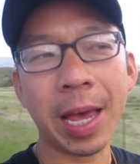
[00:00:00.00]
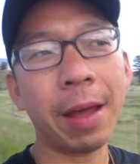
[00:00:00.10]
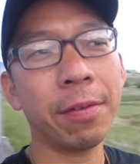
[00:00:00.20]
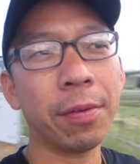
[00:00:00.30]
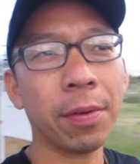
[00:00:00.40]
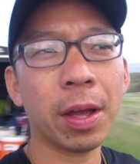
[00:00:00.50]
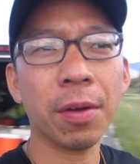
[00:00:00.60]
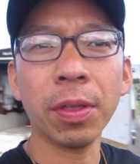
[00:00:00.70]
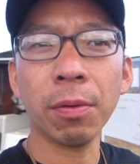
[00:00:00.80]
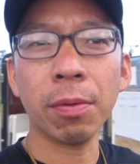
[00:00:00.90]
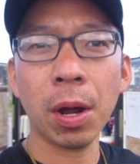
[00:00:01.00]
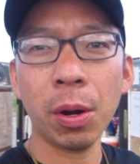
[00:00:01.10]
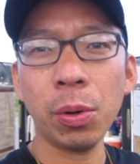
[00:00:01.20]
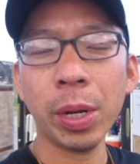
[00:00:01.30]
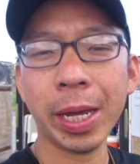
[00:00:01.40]
side of the
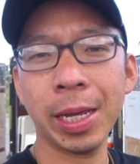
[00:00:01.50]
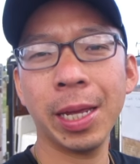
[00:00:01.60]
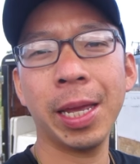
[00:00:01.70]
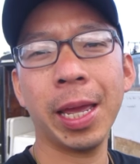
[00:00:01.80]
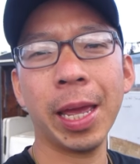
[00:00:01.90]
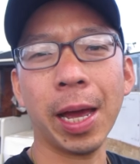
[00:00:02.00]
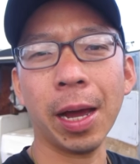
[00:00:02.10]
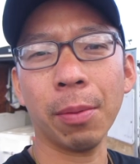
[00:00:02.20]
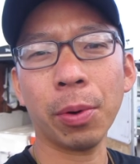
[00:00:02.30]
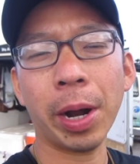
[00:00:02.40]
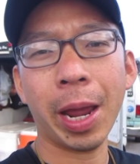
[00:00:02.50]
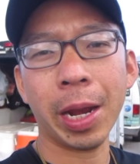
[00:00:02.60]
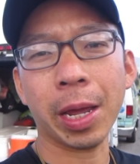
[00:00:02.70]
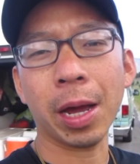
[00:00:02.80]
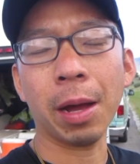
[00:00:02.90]
road. We're heading